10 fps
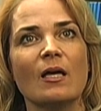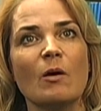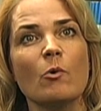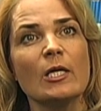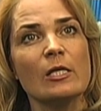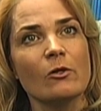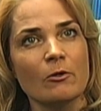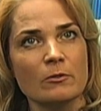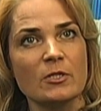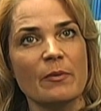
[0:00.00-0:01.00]
And what he
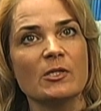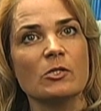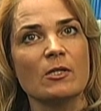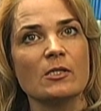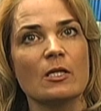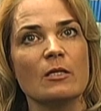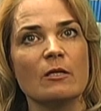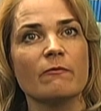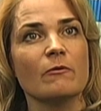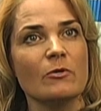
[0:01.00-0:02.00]
learned demonstrates the
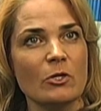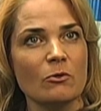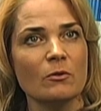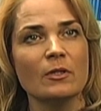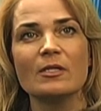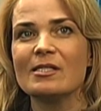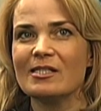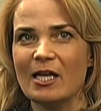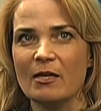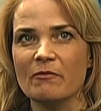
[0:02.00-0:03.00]
need for new,
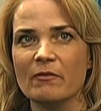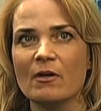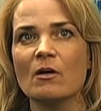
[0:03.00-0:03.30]
safe,